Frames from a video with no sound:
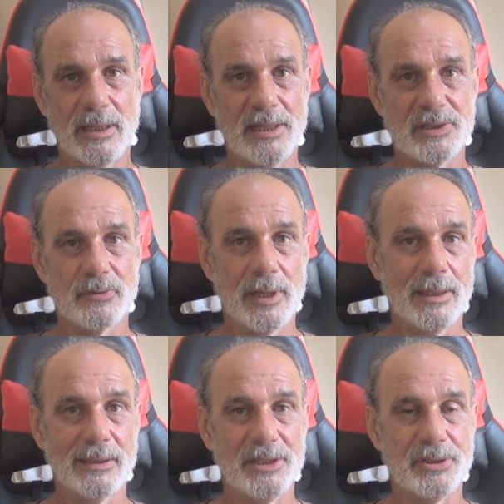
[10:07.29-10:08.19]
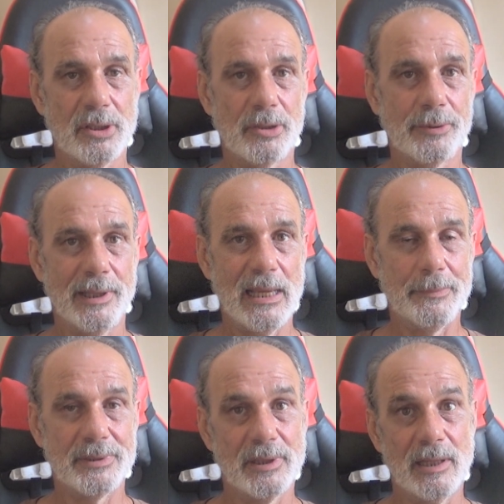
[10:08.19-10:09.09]
I just want to let you know what
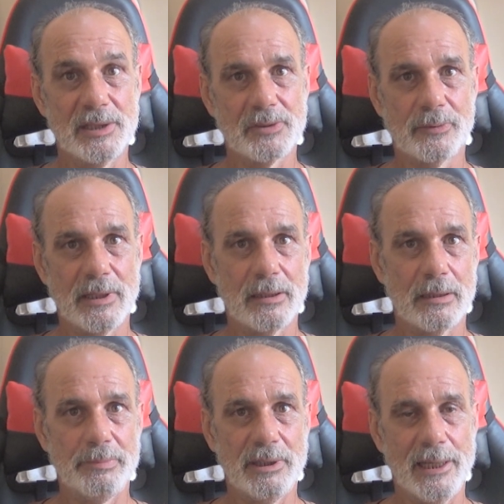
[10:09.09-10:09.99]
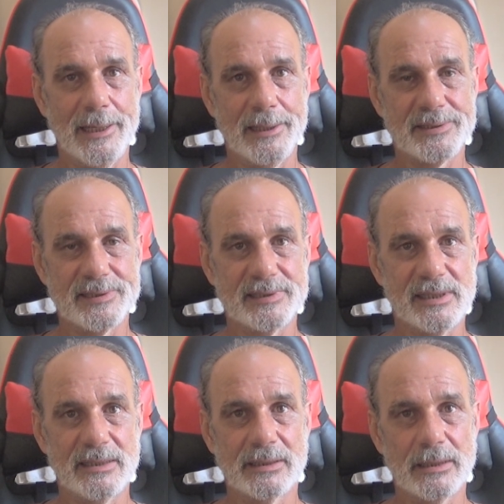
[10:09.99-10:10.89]
happened to us with our appliances
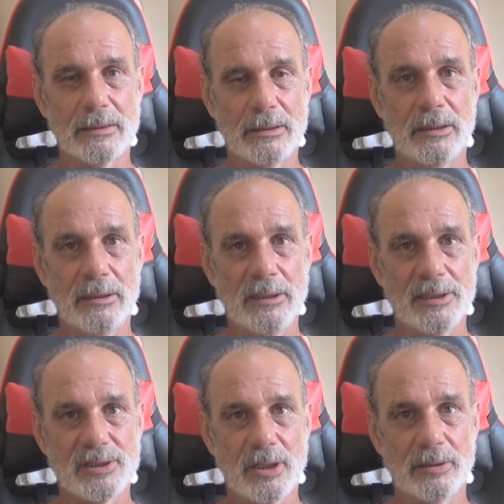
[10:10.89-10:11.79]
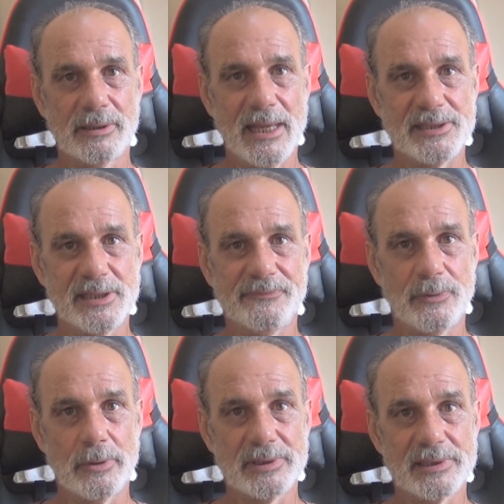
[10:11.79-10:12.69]
lately. So that's it,
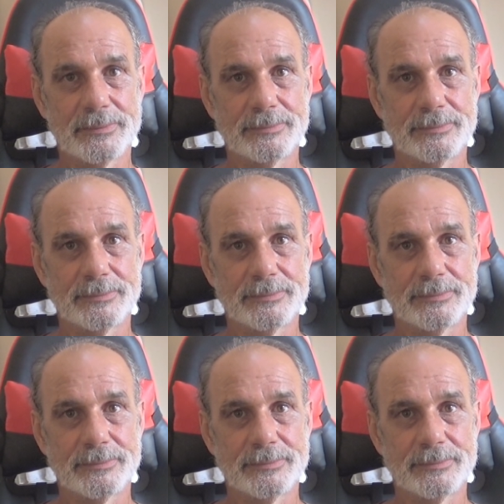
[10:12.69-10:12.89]
folks.